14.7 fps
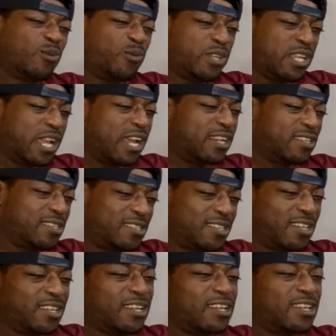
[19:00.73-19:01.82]
we got to
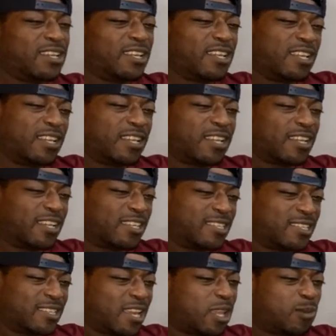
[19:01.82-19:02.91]
share the
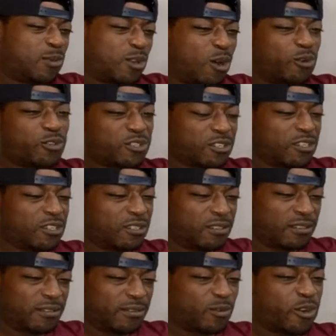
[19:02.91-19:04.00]
same culture,
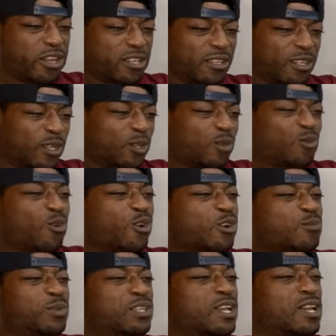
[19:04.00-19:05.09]
right?
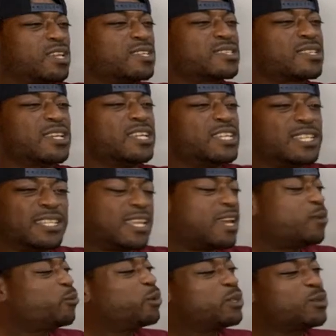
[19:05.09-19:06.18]
Because
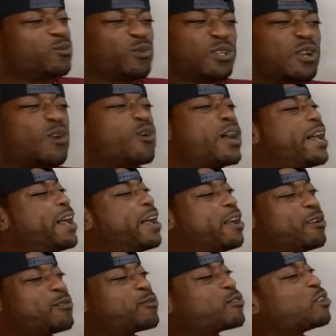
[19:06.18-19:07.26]
that we don't
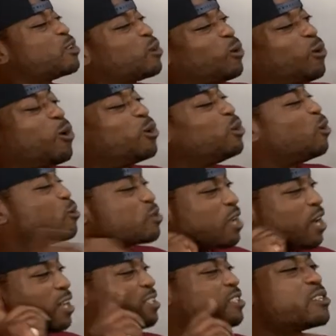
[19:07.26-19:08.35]
have all
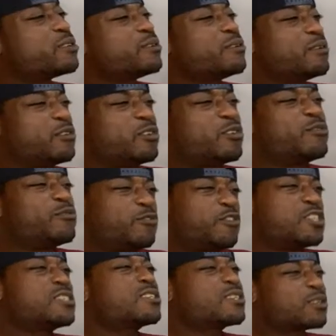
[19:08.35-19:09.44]
those other
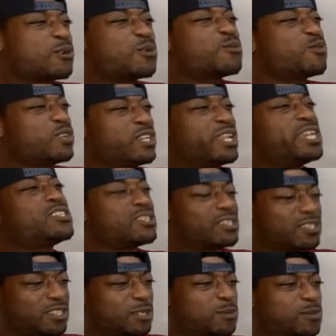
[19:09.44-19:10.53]
physical
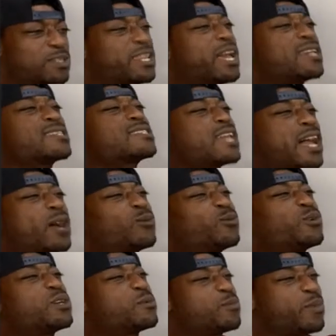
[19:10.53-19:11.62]
relationships. That's
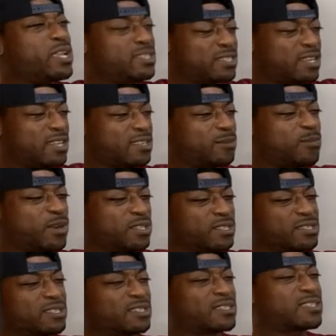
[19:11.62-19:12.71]
not what makes us
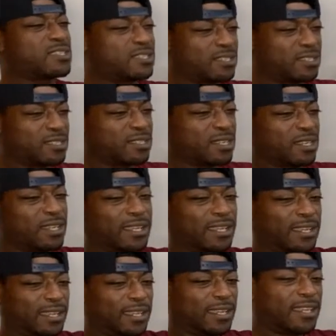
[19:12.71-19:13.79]
brothers and sisters
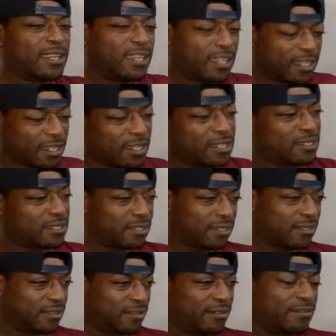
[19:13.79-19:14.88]
here in
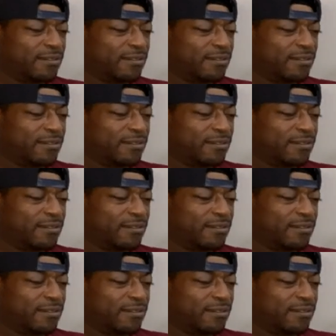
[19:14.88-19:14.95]
this.